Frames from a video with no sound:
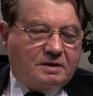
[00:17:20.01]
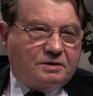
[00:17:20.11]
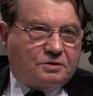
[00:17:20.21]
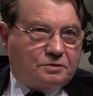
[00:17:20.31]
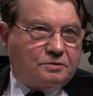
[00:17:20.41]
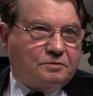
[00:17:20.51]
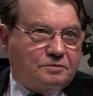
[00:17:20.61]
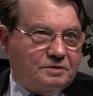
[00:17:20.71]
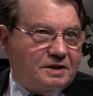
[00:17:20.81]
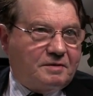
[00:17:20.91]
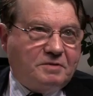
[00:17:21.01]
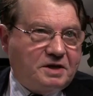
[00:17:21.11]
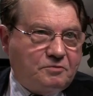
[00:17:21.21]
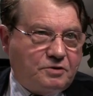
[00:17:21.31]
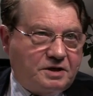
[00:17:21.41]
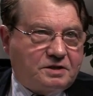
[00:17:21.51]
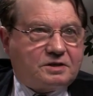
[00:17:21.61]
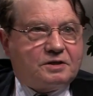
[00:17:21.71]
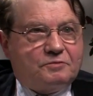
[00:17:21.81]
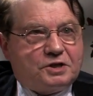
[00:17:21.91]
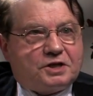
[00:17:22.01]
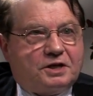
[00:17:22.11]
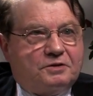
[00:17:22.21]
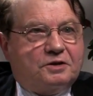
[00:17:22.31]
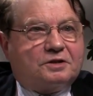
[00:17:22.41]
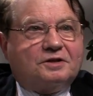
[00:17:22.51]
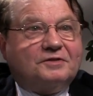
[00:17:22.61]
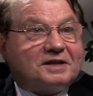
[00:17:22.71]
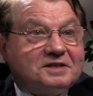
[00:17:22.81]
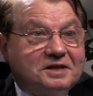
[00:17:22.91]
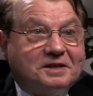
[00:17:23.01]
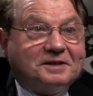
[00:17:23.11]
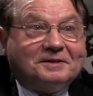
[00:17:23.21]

So there are many ways which are not the vaccine,